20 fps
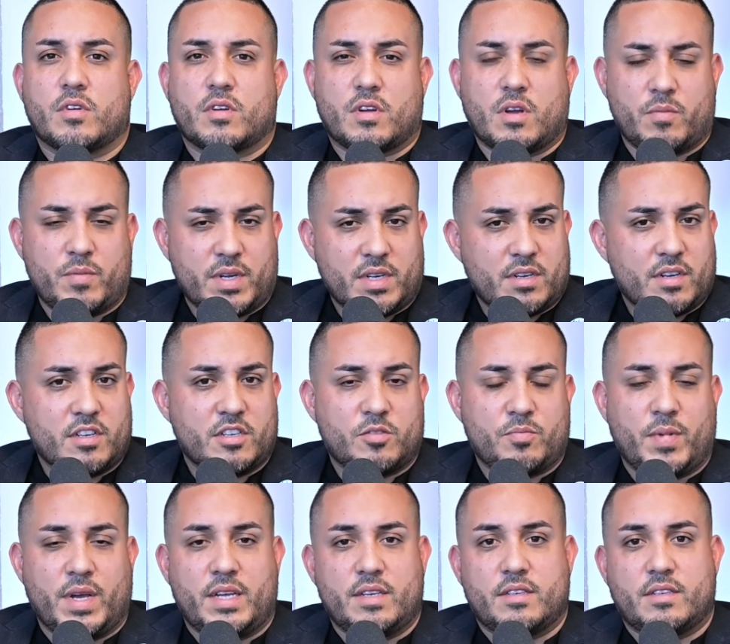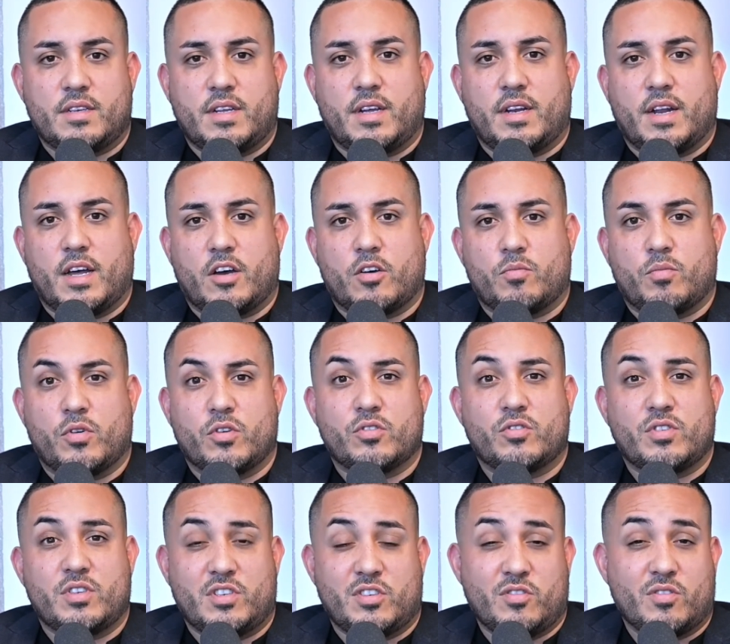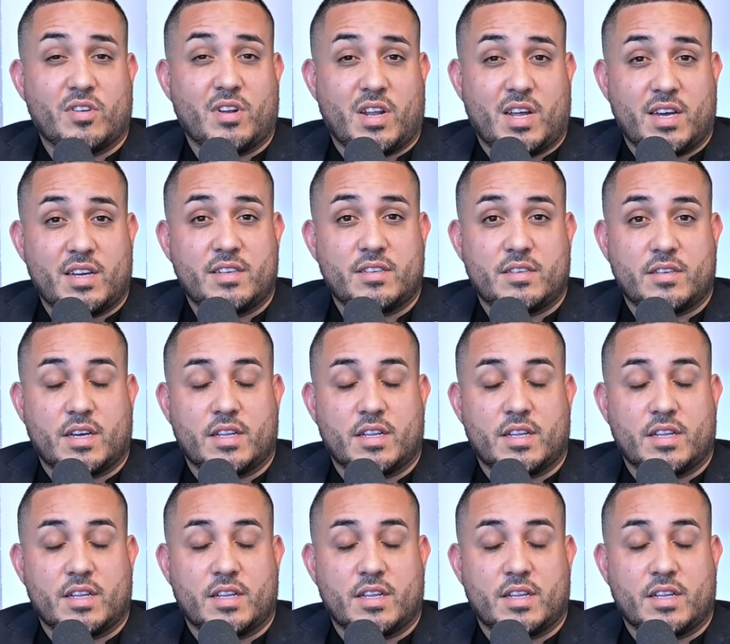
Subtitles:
coming into the space, seeing how poetry is utilized,